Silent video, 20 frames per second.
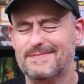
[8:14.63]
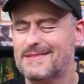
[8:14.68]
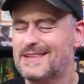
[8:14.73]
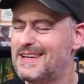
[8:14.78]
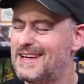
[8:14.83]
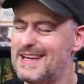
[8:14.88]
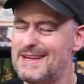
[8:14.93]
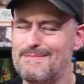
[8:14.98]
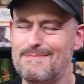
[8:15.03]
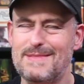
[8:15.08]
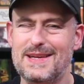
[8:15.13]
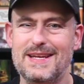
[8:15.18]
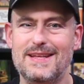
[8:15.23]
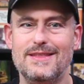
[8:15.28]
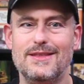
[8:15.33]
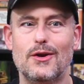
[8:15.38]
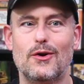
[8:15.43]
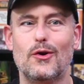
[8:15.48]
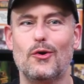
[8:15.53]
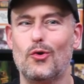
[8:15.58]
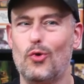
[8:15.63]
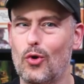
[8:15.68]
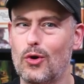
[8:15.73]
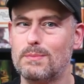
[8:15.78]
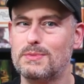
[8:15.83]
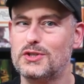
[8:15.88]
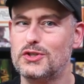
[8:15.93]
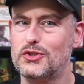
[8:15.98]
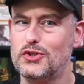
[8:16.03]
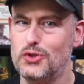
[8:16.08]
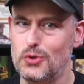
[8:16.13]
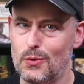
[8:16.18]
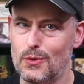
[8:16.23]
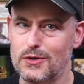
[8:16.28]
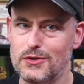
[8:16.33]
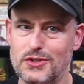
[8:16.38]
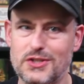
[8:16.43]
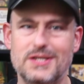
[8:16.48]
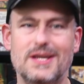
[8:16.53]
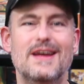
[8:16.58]
I mean their corpse
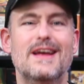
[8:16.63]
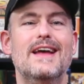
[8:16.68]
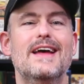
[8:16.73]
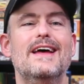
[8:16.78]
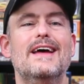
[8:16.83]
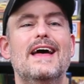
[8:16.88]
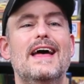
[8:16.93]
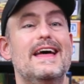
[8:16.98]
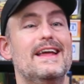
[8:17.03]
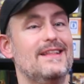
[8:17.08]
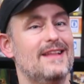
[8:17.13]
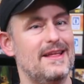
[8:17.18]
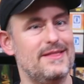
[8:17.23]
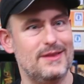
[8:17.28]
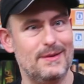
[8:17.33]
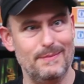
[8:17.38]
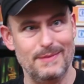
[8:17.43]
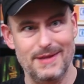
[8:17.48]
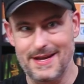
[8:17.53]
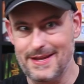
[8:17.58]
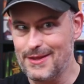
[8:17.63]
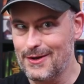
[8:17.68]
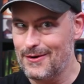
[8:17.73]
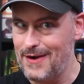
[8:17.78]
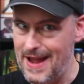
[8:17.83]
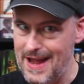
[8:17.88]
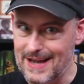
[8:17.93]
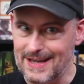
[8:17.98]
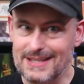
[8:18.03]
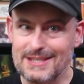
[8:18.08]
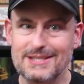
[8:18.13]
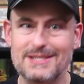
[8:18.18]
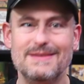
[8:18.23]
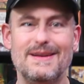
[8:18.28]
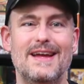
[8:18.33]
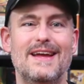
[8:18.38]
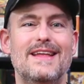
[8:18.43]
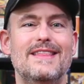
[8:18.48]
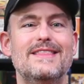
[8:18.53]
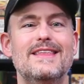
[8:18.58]
chewers, and let them lay their eggs,
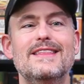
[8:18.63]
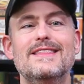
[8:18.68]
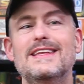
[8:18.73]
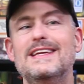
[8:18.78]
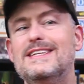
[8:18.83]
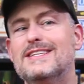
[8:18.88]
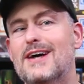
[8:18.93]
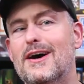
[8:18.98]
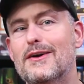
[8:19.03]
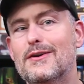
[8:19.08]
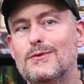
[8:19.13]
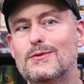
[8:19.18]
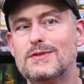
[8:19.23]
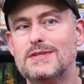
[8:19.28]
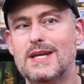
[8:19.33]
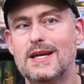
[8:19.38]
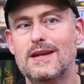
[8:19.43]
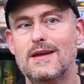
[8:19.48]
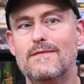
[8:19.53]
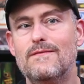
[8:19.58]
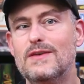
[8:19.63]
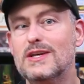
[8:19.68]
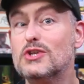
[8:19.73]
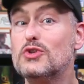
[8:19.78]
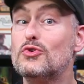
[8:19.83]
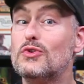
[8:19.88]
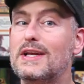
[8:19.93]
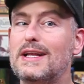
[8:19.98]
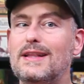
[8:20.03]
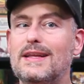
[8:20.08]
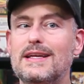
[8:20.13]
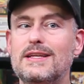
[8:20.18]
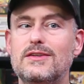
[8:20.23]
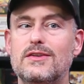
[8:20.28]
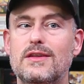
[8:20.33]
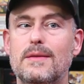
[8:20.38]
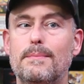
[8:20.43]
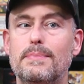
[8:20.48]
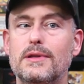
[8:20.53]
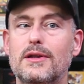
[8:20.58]
and then the tunnels that eventually lead
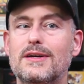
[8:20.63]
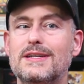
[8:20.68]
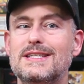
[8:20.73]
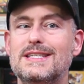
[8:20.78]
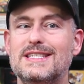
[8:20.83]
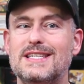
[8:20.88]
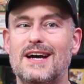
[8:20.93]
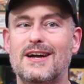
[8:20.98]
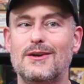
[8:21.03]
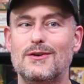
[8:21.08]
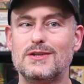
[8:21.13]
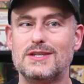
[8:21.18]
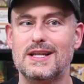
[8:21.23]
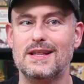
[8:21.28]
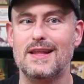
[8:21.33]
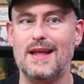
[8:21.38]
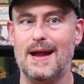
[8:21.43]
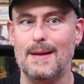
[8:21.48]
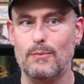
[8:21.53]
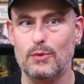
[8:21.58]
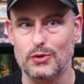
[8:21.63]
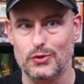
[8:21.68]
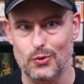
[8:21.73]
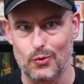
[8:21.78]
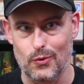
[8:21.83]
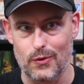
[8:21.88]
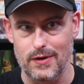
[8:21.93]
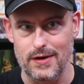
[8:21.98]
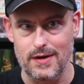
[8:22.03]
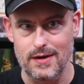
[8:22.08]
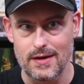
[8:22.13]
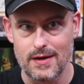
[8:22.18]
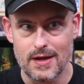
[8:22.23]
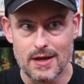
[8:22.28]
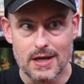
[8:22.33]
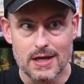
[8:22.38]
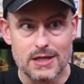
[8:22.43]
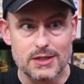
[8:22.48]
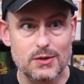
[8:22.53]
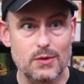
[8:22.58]
to the brood sire's laboratory.
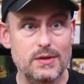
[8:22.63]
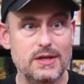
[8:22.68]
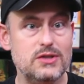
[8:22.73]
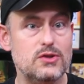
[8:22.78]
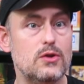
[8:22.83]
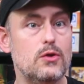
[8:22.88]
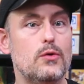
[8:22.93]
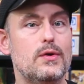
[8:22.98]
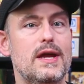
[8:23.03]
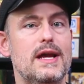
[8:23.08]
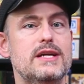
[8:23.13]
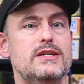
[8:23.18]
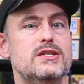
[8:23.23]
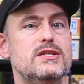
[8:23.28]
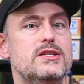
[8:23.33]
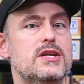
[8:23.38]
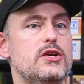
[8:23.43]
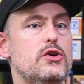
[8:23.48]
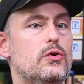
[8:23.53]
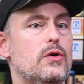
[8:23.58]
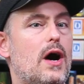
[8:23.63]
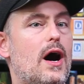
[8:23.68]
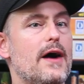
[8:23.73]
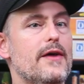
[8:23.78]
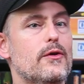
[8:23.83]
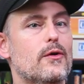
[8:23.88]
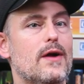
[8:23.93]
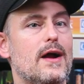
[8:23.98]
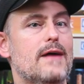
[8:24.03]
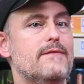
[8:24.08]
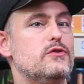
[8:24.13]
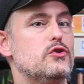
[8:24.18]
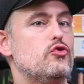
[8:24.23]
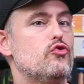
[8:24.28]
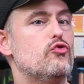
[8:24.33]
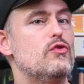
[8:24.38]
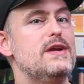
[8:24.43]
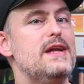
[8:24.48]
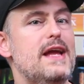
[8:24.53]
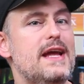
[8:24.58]
So these are locations that you'll either have to
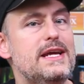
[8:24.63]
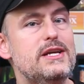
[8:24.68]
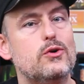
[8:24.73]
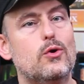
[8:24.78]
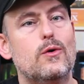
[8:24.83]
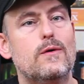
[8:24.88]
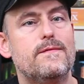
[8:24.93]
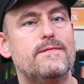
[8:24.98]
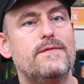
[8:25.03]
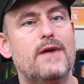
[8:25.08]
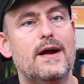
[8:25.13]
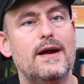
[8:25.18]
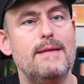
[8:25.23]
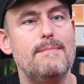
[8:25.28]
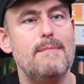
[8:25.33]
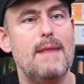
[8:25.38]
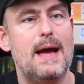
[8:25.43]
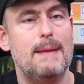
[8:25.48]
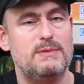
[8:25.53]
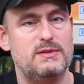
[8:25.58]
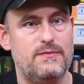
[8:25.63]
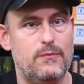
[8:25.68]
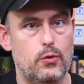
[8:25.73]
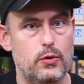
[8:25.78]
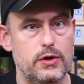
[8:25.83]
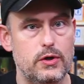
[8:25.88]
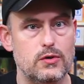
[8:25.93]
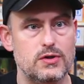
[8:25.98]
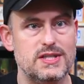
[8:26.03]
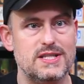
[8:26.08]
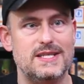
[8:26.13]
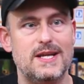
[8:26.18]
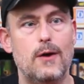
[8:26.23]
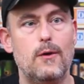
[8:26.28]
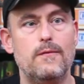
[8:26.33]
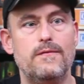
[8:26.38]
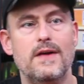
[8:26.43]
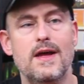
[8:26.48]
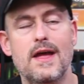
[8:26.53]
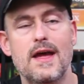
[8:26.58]
create or find maps for
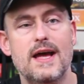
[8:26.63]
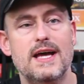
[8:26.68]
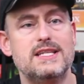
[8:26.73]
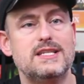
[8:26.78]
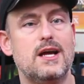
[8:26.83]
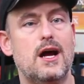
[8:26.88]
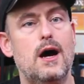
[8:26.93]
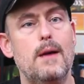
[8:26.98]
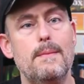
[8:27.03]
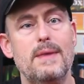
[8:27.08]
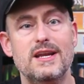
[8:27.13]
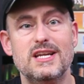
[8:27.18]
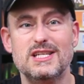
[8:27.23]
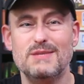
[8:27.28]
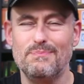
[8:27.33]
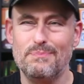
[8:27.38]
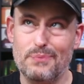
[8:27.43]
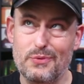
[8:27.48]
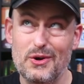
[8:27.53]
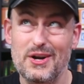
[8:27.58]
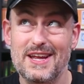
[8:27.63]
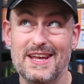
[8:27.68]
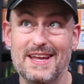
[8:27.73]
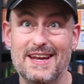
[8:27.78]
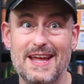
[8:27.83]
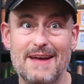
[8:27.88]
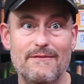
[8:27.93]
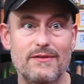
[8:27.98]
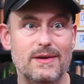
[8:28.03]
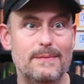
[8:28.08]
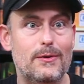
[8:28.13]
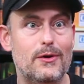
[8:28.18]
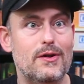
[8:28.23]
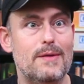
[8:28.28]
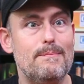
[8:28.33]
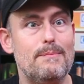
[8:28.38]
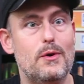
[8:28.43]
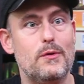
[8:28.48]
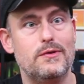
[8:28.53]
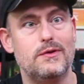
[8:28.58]
yourself, as combat is pretty inevitable
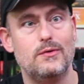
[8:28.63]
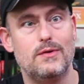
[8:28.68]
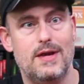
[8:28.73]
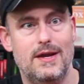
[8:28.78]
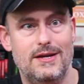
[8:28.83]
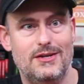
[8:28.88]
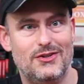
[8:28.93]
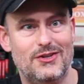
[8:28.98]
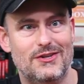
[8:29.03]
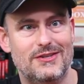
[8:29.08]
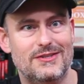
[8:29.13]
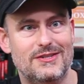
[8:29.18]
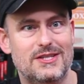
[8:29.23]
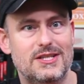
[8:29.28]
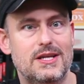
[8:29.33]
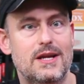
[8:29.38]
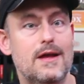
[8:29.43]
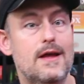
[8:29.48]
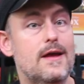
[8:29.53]
in both locations.